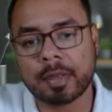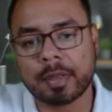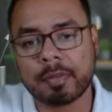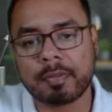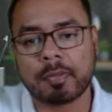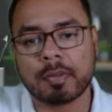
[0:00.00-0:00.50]

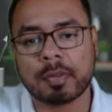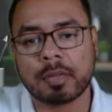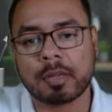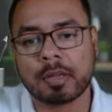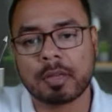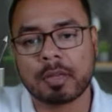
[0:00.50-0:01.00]
if
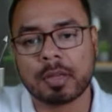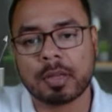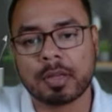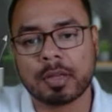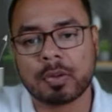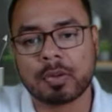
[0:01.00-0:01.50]

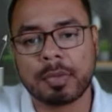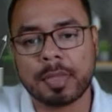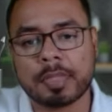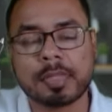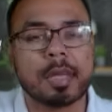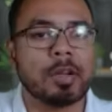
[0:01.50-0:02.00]

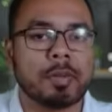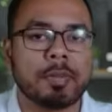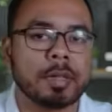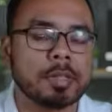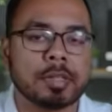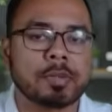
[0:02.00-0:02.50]
coefficient
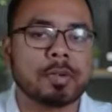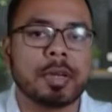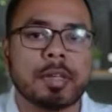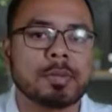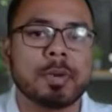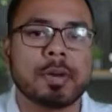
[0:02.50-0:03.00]
of x
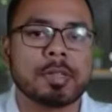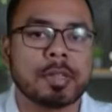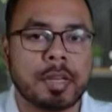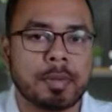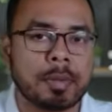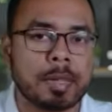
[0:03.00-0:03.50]
square is
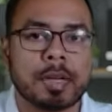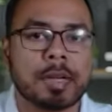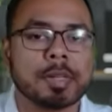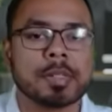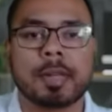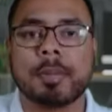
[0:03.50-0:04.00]
positive and the
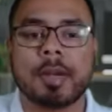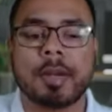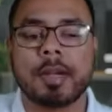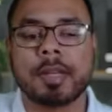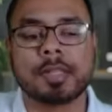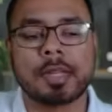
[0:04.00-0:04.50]

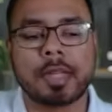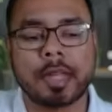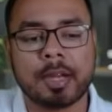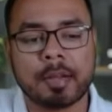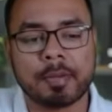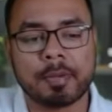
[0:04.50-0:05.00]
discriminant is
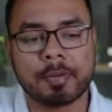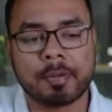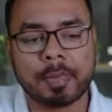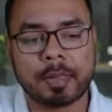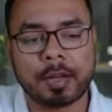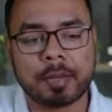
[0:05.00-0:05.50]
negative.
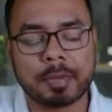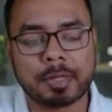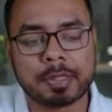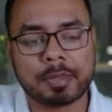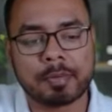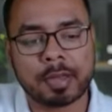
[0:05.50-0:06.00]
That
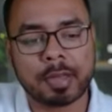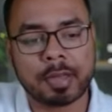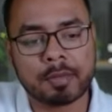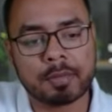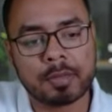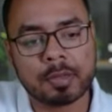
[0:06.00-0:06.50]
means if I
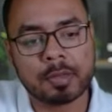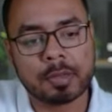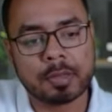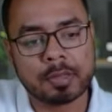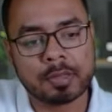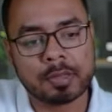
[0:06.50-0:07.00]
have
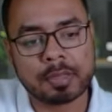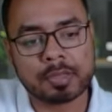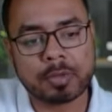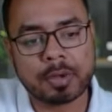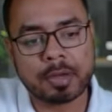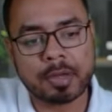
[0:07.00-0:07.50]

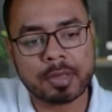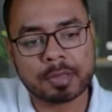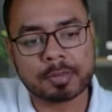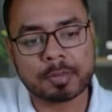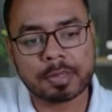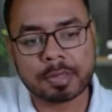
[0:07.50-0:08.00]
this quadratic
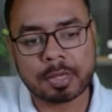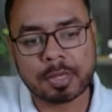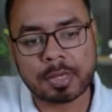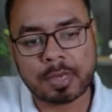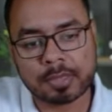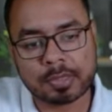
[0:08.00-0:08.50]

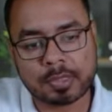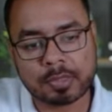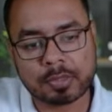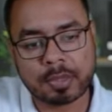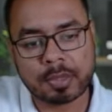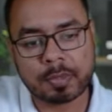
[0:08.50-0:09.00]
expression ax
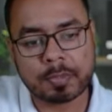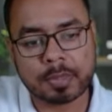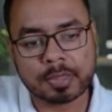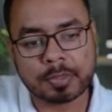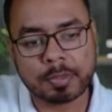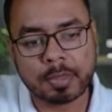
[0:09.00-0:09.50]
square
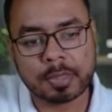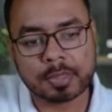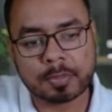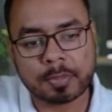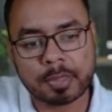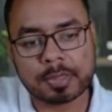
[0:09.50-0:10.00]
plus
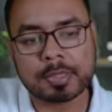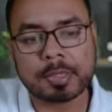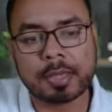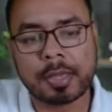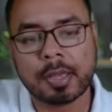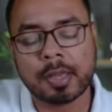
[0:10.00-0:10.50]
bx plus
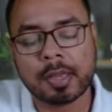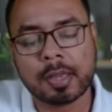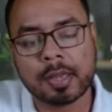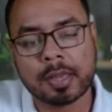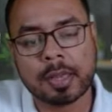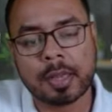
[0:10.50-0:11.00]
c,
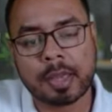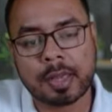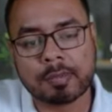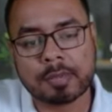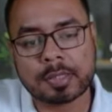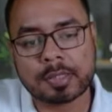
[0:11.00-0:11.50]

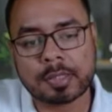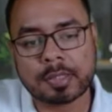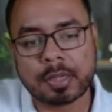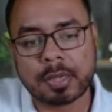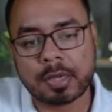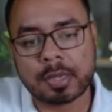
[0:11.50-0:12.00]
and if this
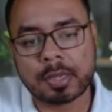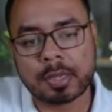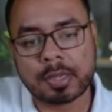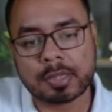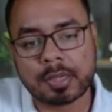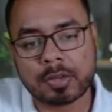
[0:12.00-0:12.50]
is greater
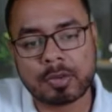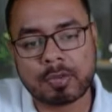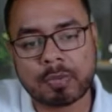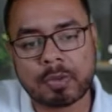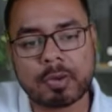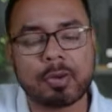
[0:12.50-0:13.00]
than 0
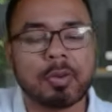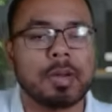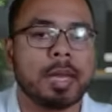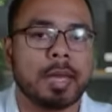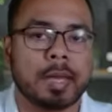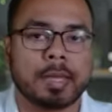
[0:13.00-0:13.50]
for
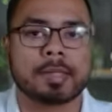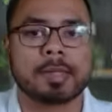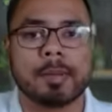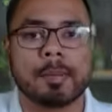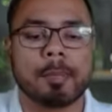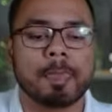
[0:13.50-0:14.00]
all
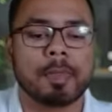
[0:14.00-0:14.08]
x,